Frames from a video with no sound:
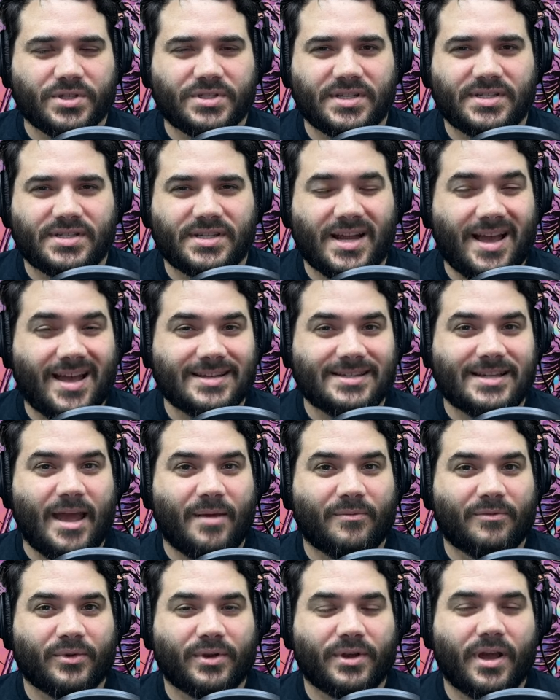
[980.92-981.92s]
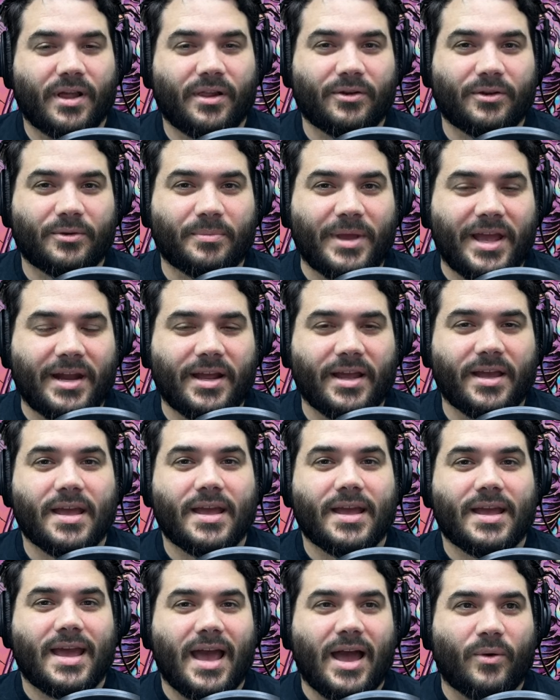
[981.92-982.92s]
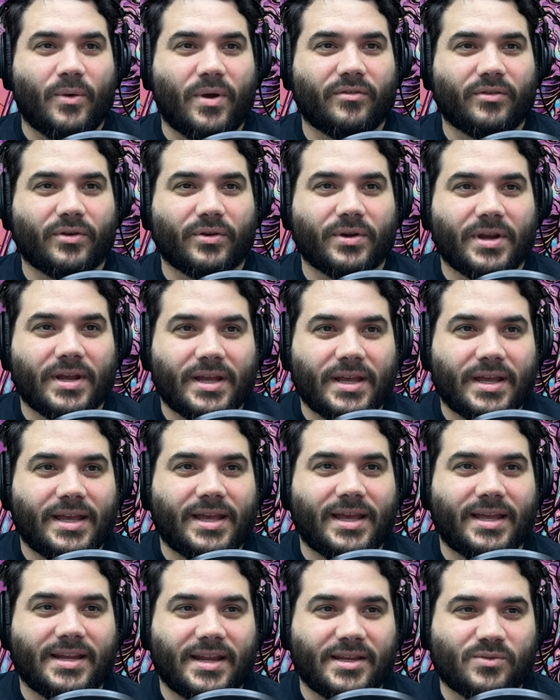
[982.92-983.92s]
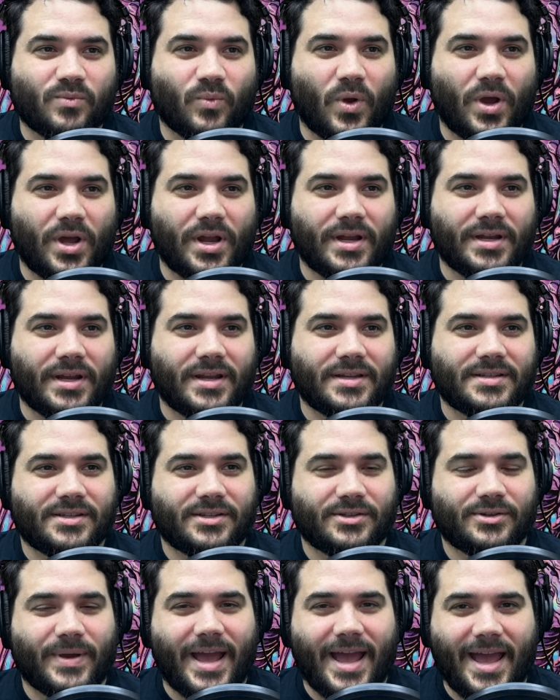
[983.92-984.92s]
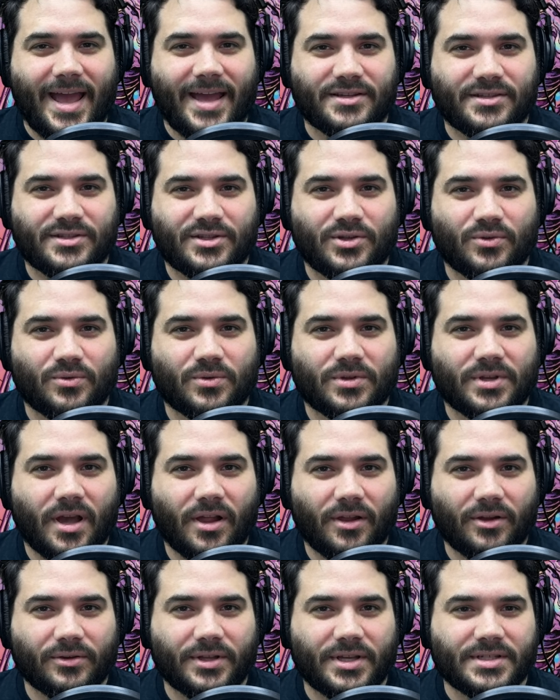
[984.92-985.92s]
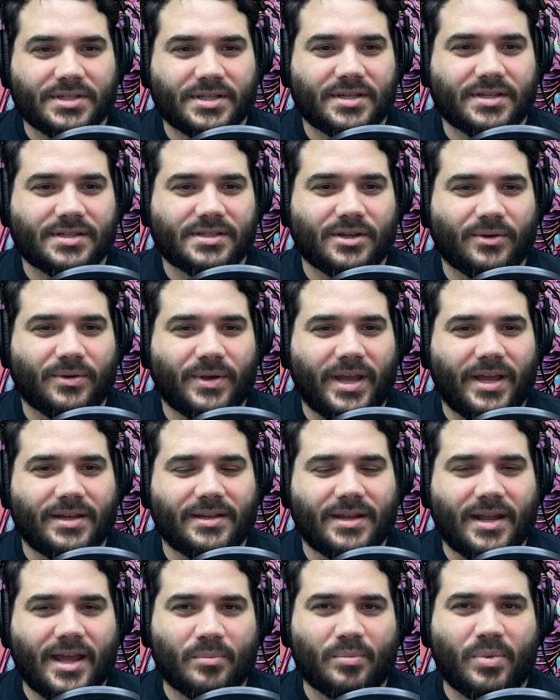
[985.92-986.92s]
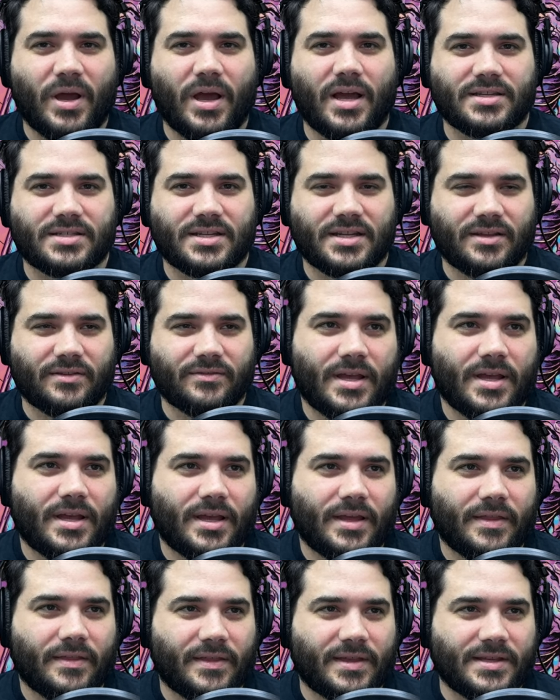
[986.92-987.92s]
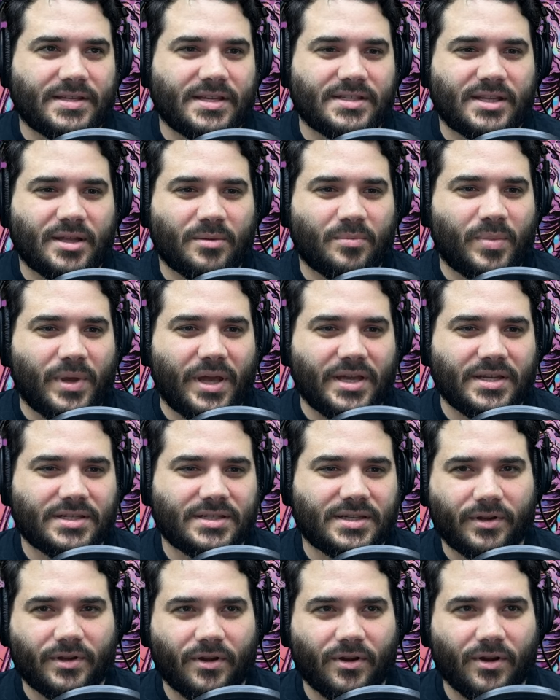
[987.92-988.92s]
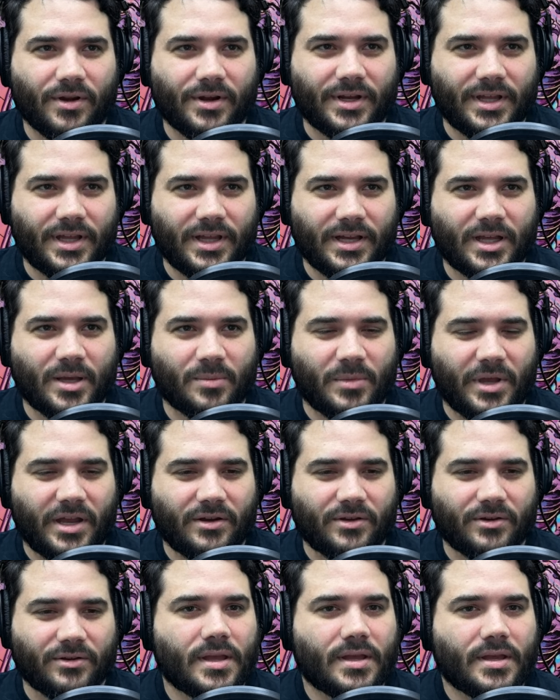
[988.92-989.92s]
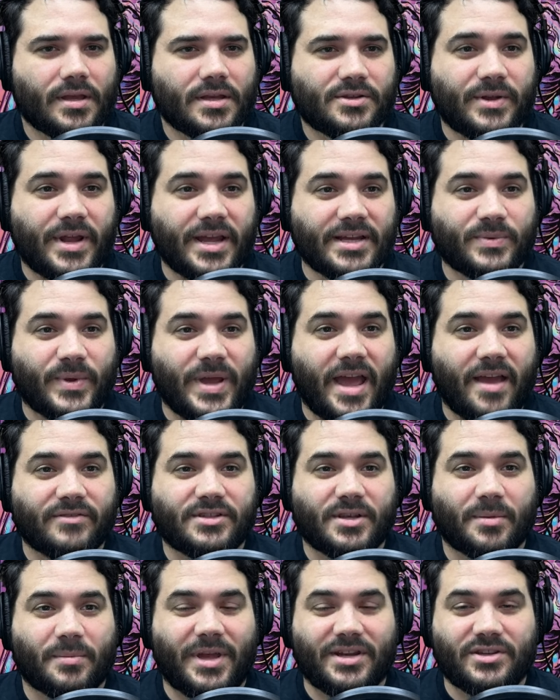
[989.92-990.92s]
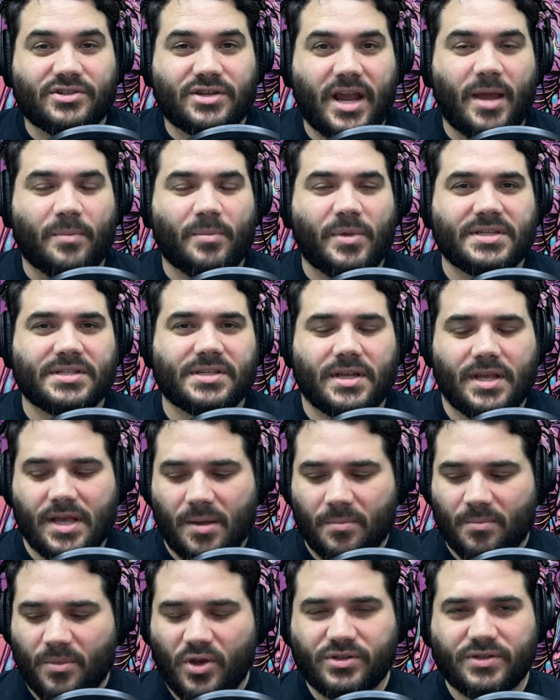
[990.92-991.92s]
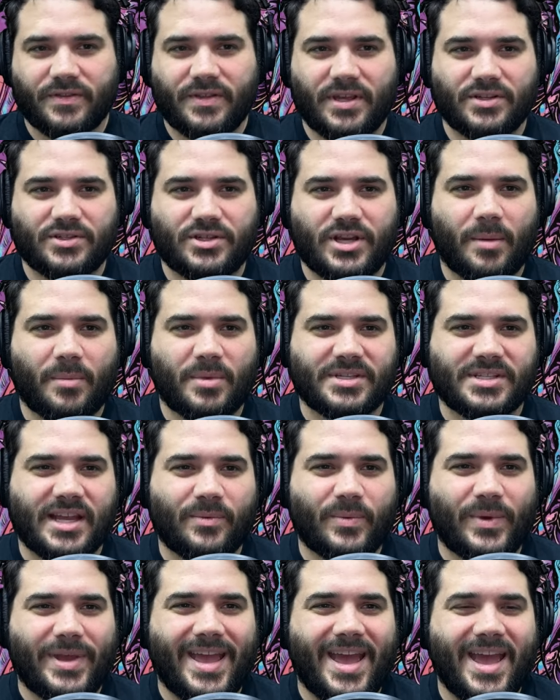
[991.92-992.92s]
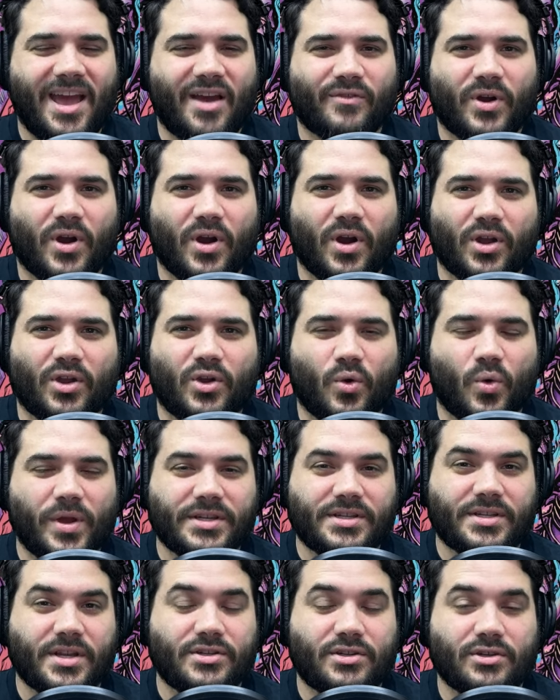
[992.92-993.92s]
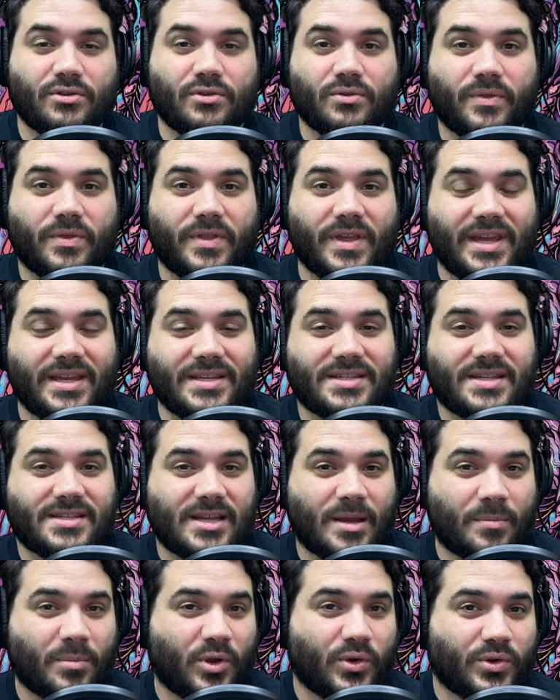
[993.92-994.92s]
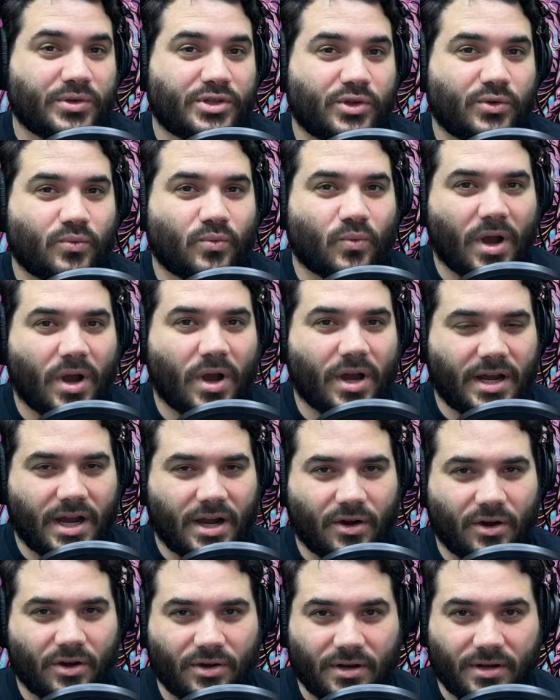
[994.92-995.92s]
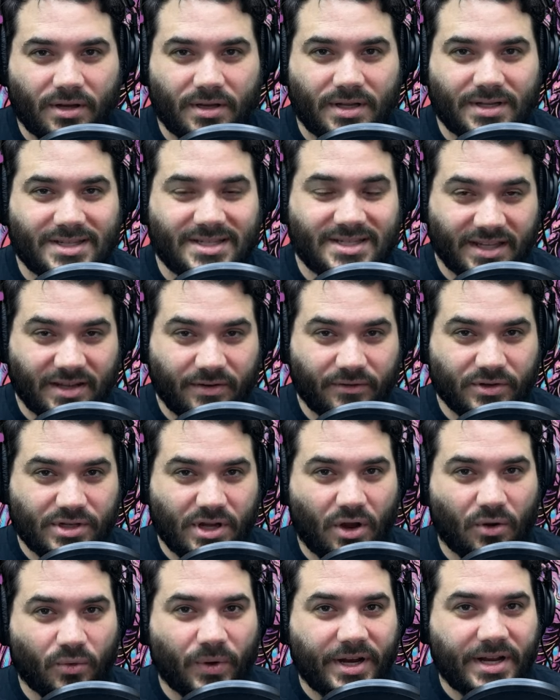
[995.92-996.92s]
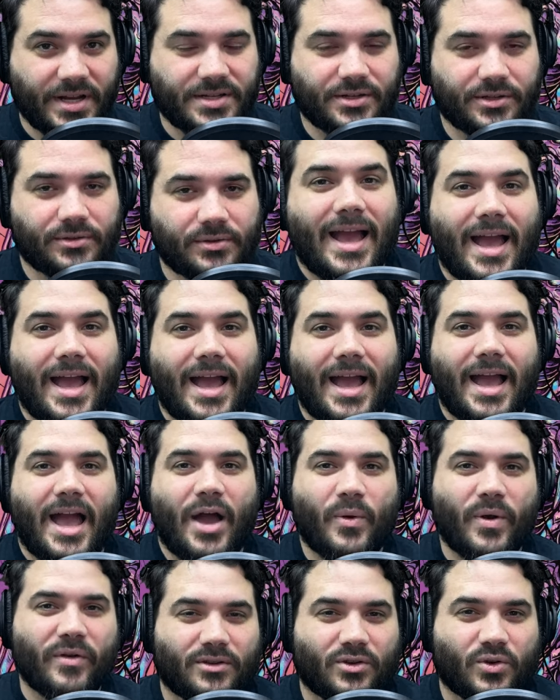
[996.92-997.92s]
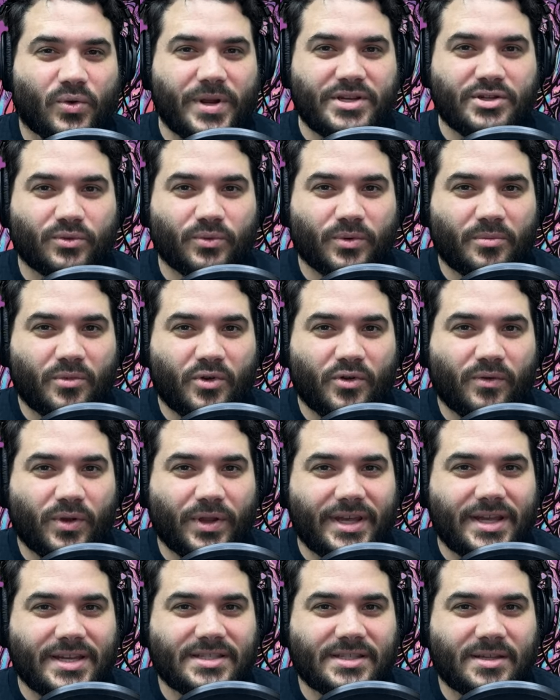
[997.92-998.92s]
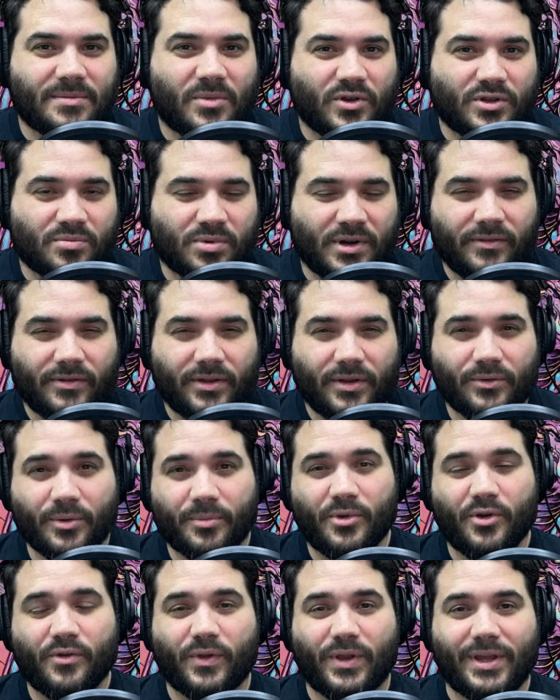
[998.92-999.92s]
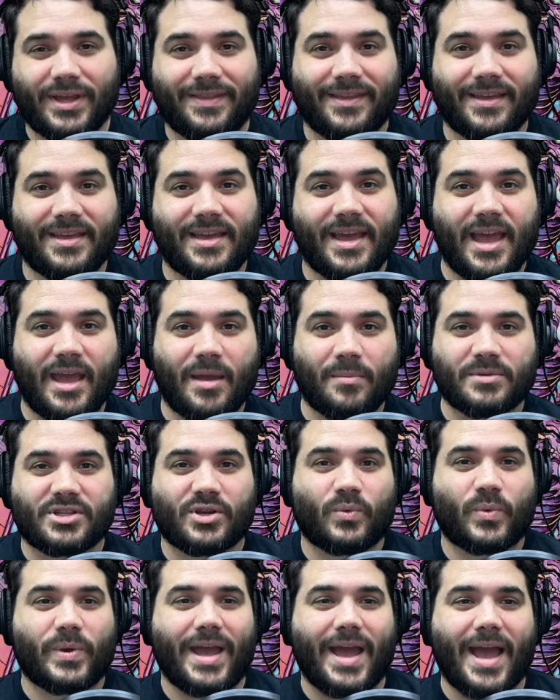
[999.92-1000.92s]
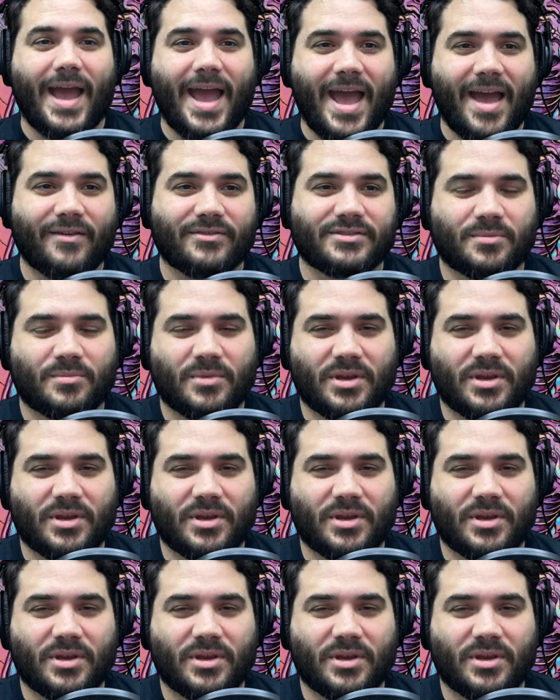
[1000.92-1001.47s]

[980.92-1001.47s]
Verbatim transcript: does not tap for colored mana. However, it is 1 to add 2 colorless, so a net positive. This is the best card in Commander. So next we have some enchantments. Most of the enchantments that we have are going to do things similar to what our slivers already do. However, creature removal is the most prevalent removal in the game, so we have some